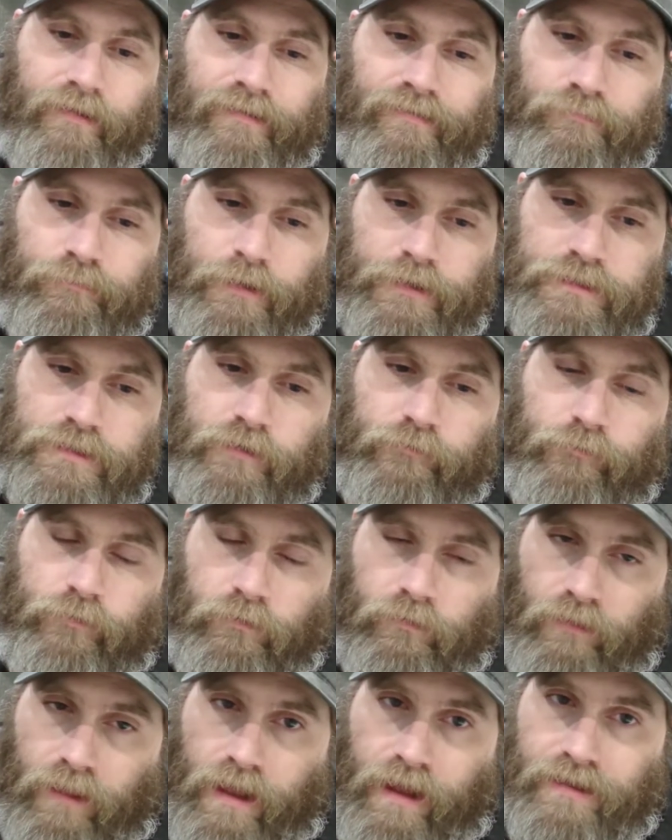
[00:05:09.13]
especially for
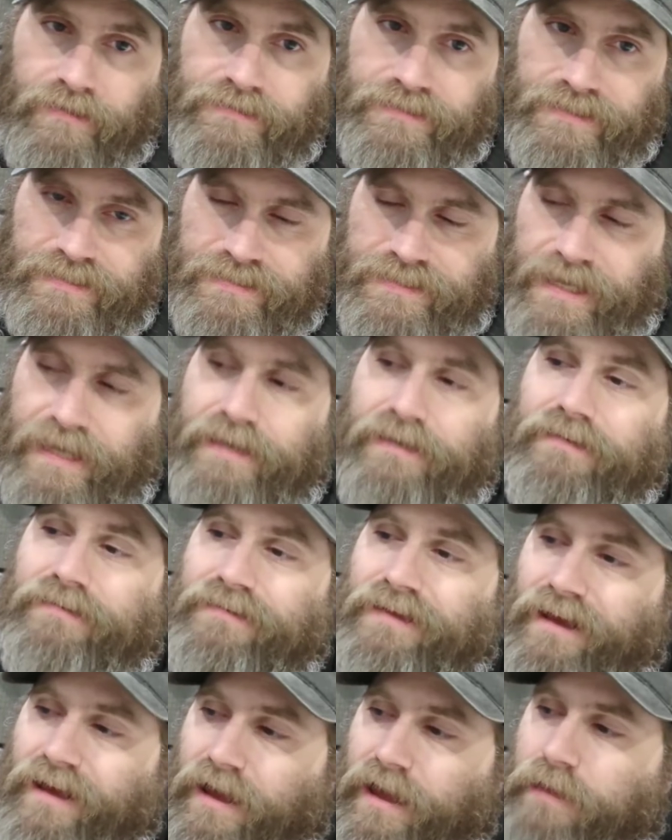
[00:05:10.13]
long sustained
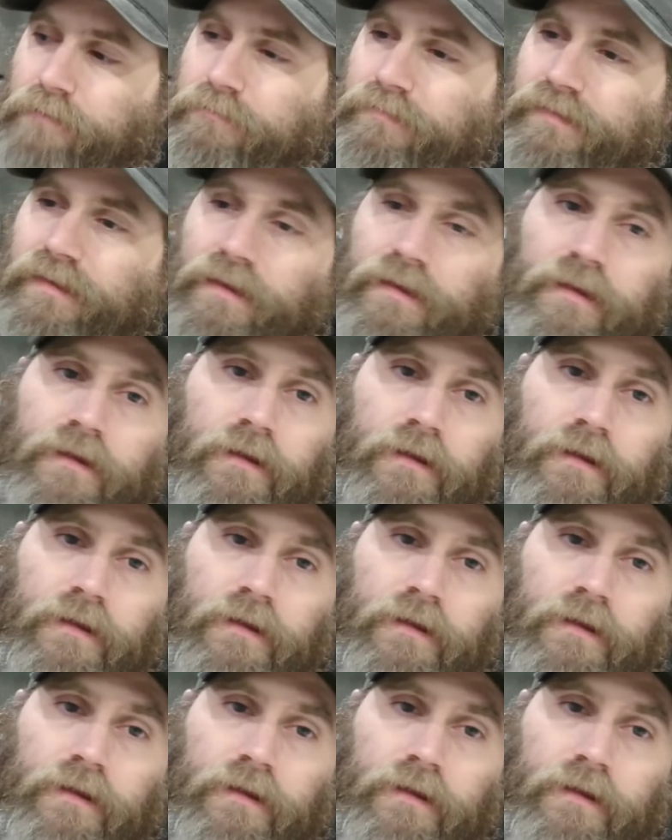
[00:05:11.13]
times,